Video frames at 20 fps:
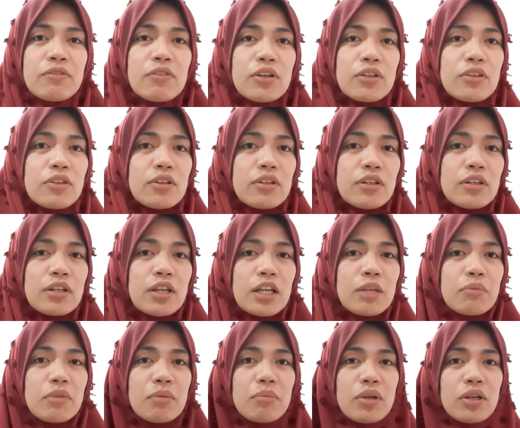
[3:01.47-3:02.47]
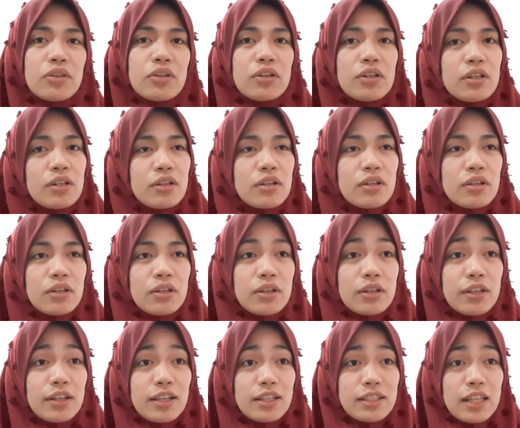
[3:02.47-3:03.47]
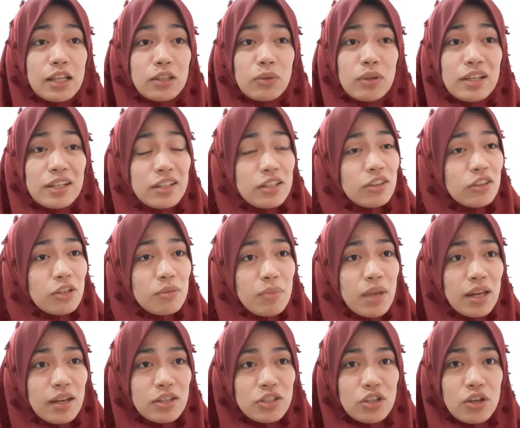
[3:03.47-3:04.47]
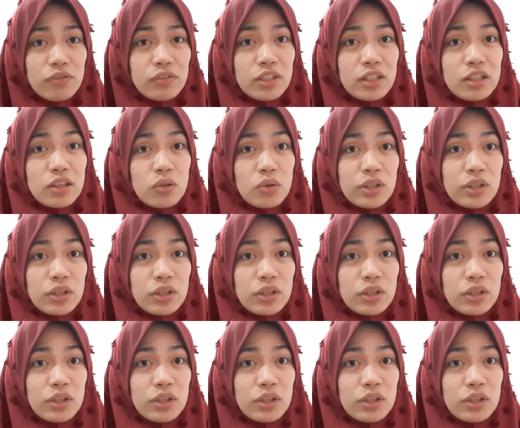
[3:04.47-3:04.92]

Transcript: father and my mother is actually an intermarriage of the